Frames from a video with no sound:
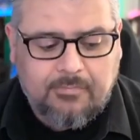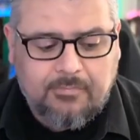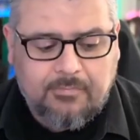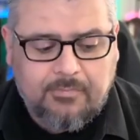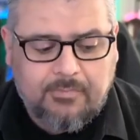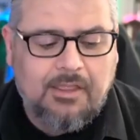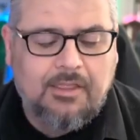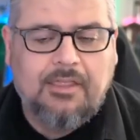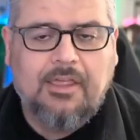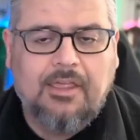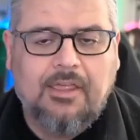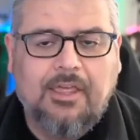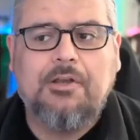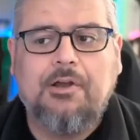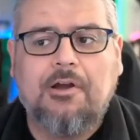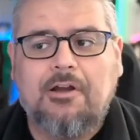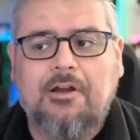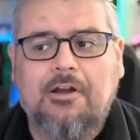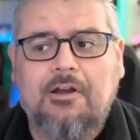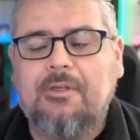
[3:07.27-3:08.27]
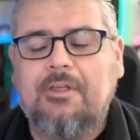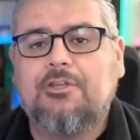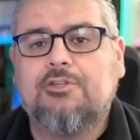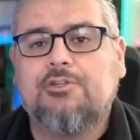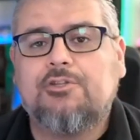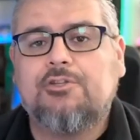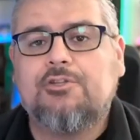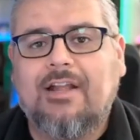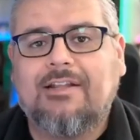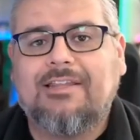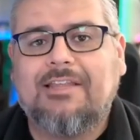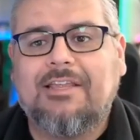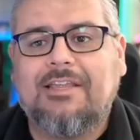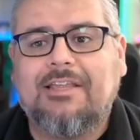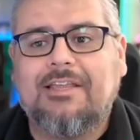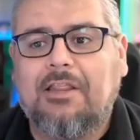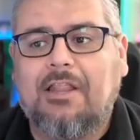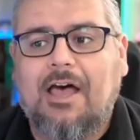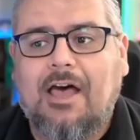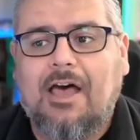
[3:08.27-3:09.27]
then you're going to be attracting a
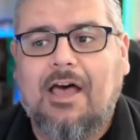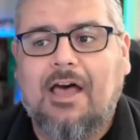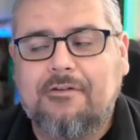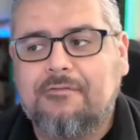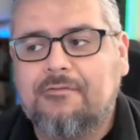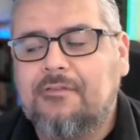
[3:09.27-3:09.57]
lot of